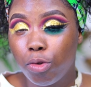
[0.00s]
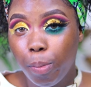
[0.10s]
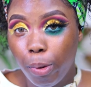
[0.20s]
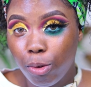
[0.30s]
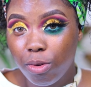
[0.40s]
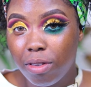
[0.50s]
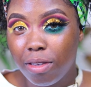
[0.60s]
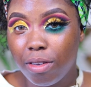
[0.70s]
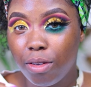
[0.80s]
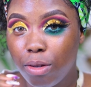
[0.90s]
to
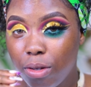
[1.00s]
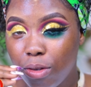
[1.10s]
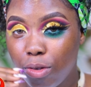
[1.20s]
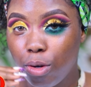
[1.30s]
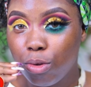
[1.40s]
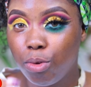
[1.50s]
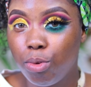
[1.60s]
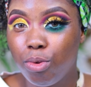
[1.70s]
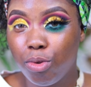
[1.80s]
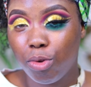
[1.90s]
post talk
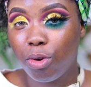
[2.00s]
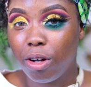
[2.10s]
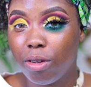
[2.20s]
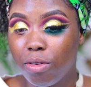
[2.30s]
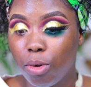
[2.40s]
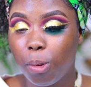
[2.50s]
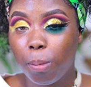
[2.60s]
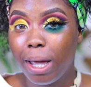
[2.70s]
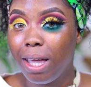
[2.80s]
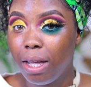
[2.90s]
through tutorials
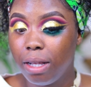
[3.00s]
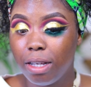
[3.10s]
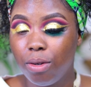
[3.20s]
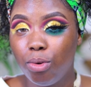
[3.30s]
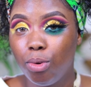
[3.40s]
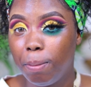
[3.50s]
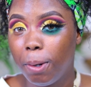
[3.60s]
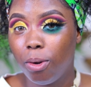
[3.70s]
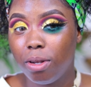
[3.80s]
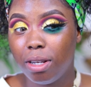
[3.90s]
on my end. I don't know
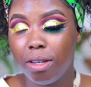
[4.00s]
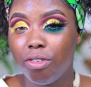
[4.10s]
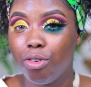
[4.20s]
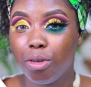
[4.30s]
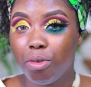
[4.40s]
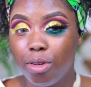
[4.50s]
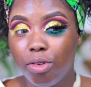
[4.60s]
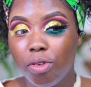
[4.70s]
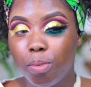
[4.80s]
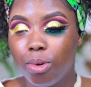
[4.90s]
about other Nigerian
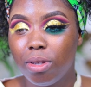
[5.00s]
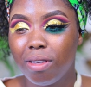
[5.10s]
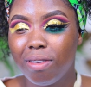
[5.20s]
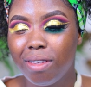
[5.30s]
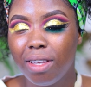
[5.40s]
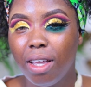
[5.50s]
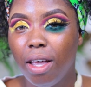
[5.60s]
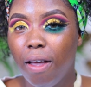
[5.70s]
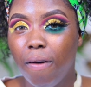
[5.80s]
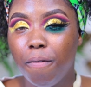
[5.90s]
creators, but it's
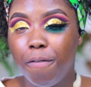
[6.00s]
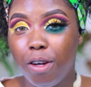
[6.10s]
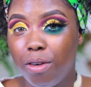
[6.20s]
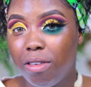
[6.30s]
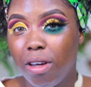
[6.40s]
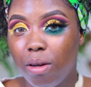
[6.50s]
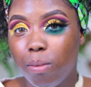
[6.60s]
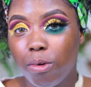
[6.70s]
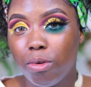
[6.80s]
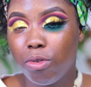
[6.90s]
very
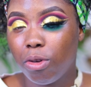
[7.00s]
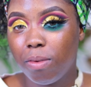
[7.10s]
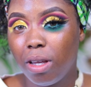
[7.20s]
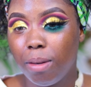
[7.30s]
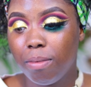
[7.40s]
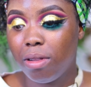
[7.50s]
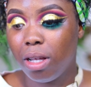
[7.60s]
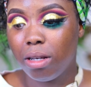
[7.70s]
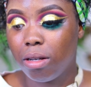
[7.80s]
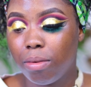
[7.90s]
terrible sometimes,
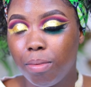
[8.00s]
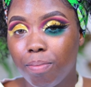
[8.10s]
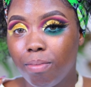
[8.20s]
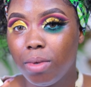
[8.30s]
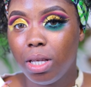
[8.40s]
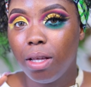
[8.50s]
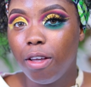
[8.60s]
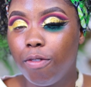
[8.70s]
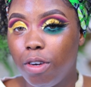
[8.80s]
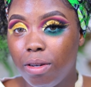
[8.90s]
like
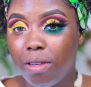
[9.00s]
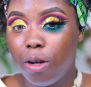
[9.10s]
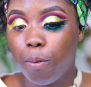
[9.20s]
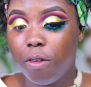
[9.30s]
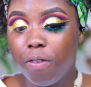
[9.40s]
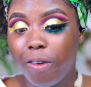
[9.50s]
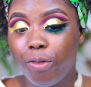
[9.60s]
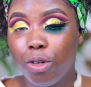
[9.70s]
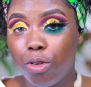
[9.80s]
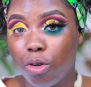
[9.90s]
very terrible. If I
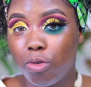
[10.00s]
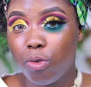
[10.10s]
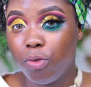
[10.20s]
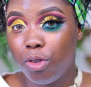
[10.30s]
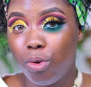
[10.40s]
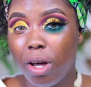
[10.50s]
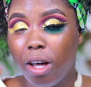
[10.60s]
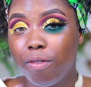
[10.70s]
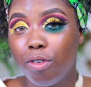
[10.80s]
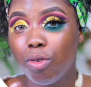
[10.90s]
have to do a talk through video, I
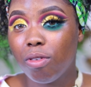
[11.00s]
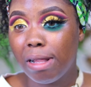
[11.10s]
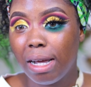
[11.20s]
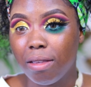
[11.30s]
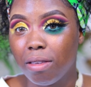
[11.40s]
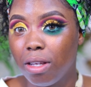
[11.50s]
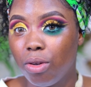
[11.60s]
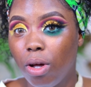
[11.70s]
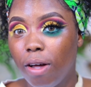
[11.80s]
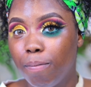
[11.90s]
have to use light. I
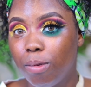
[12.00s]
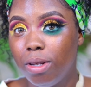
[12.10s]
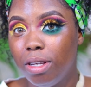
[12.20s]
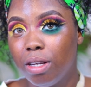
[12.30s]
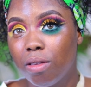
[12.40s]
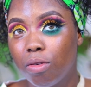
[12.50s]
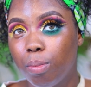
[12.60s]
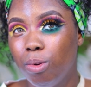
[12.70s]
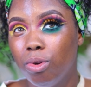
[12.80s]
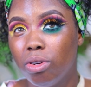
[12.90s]
don't have money yet
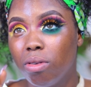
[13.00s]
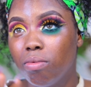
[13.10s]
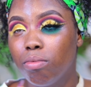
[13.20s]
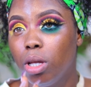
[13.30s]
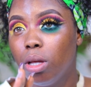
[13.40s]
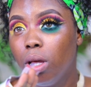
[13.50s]
to put on